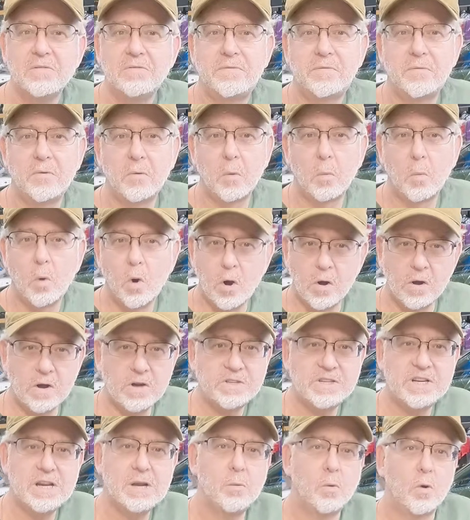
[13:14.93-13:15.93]
for
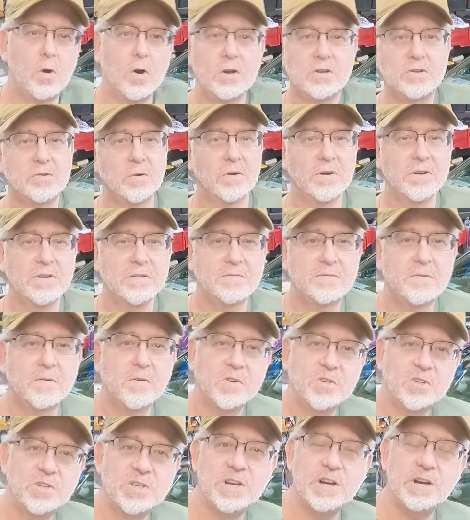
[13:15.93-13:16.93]
warranty work during the
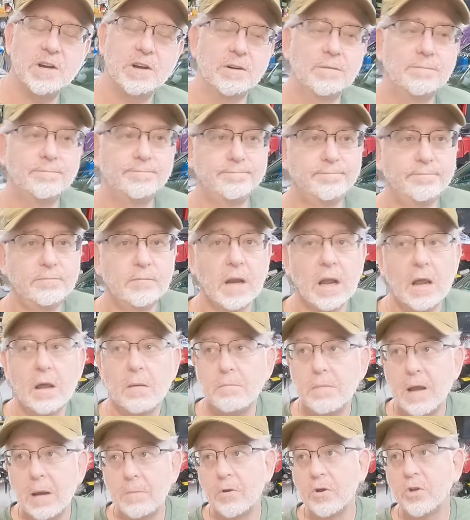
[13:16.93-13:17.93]
first year.
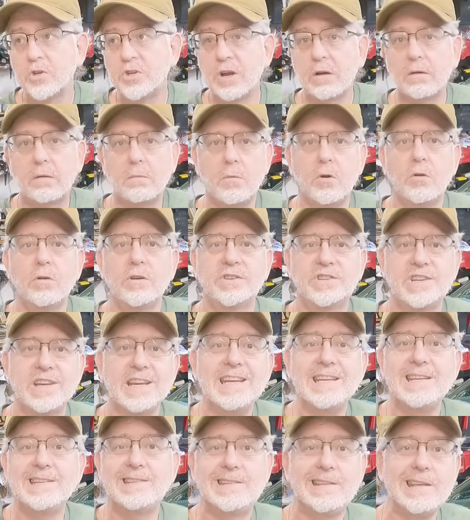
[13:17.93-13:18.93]
Remember, General Motors
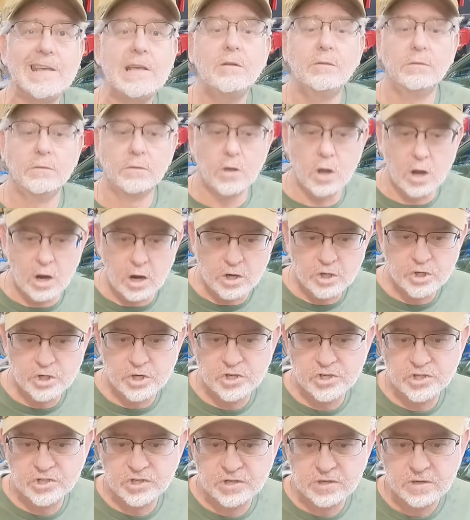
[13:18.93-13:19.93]
is the
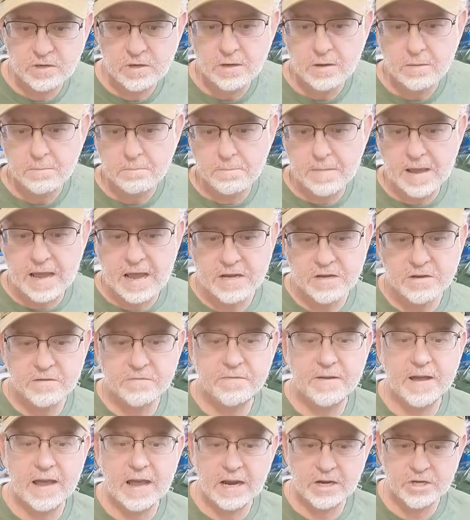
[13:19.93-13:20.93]
largest
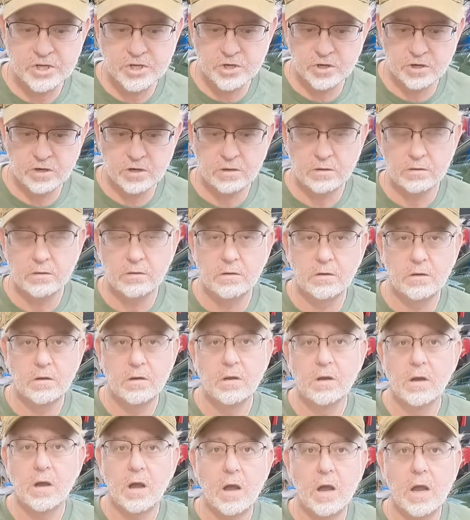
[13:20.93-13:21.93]
manufacturer
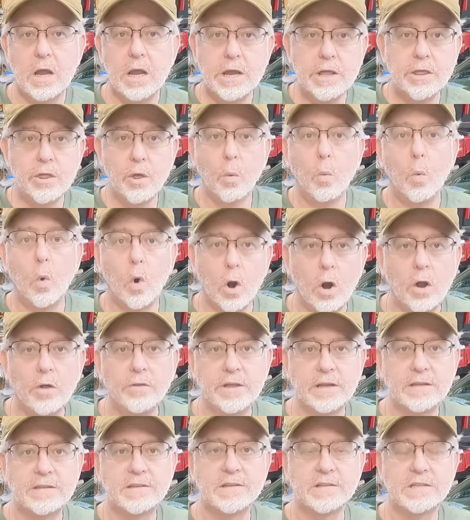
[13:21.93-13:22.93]
in the
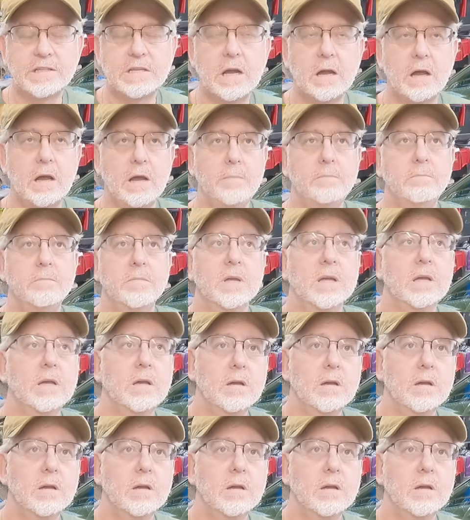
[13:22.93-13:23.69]
world at this time.